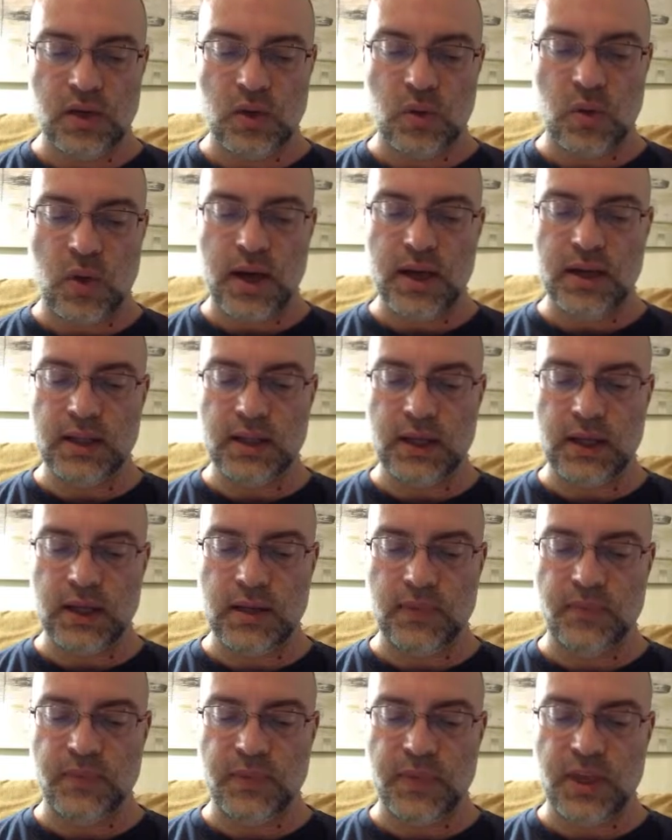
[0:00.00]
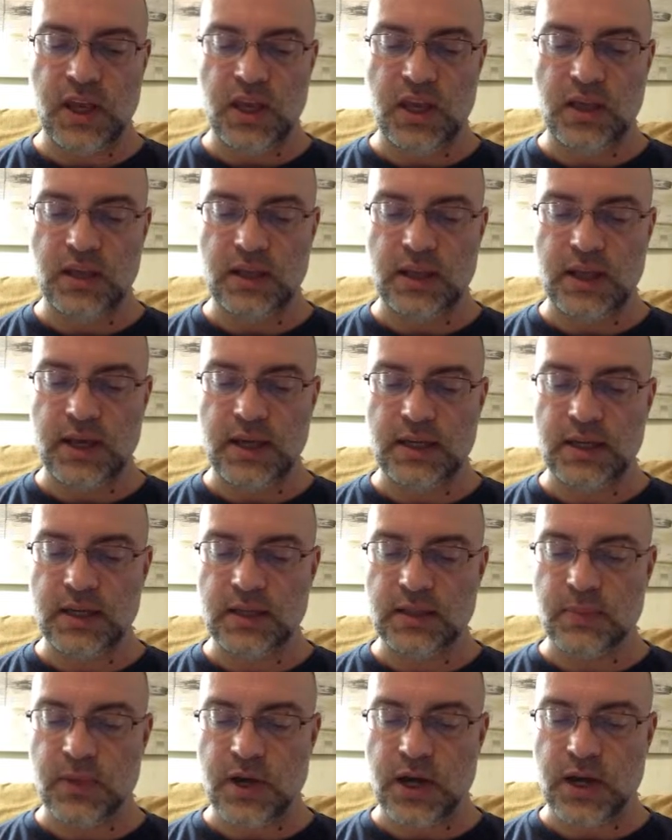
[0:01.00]
Quietly, Keith laid
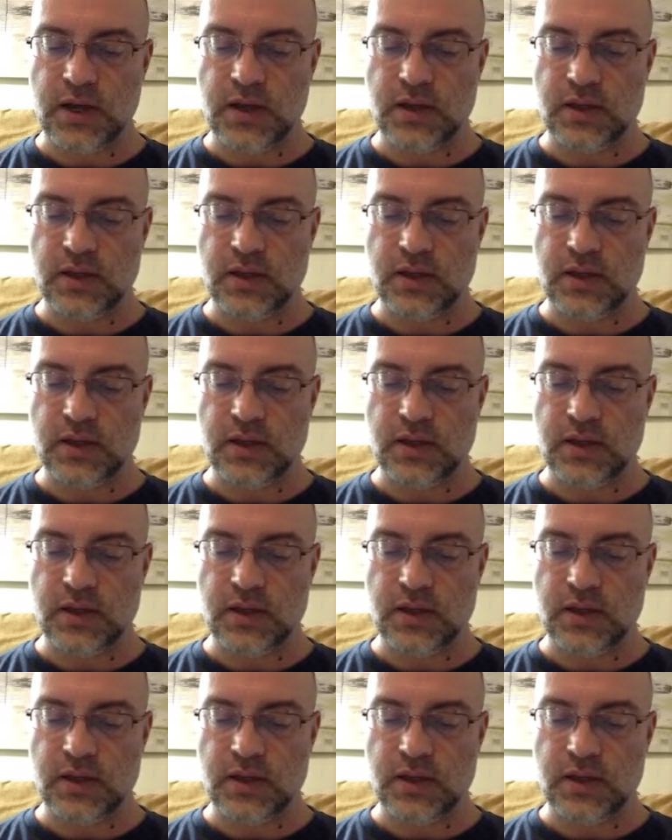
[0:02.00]
his bike